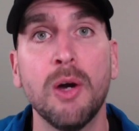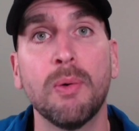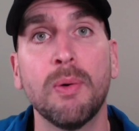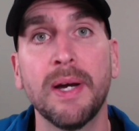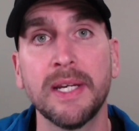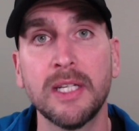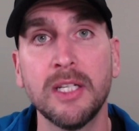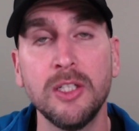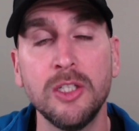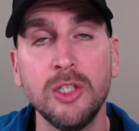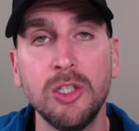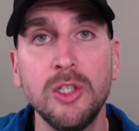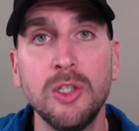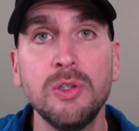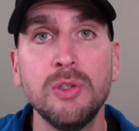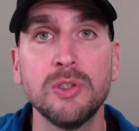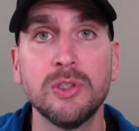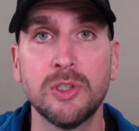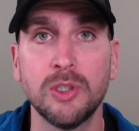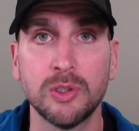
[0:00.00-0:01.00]
well, I can
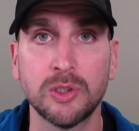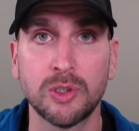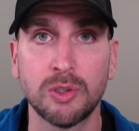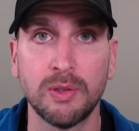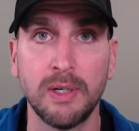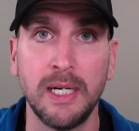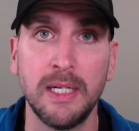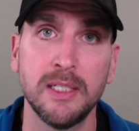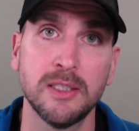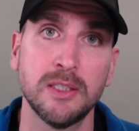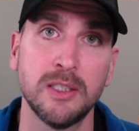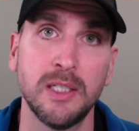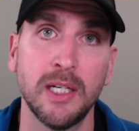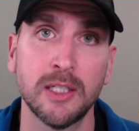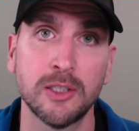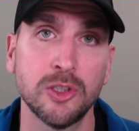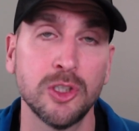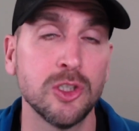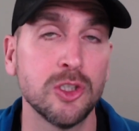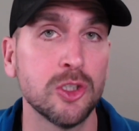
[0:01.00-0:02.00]
use those credits to
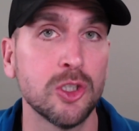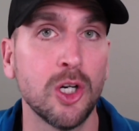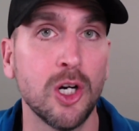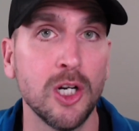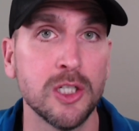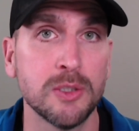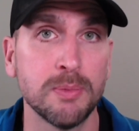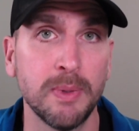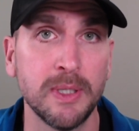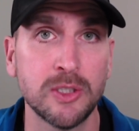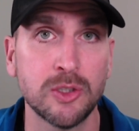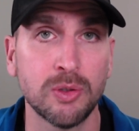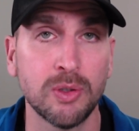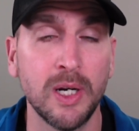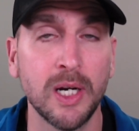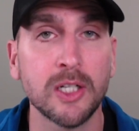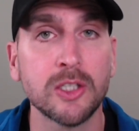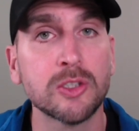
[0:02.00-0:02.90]
actually charge my truck.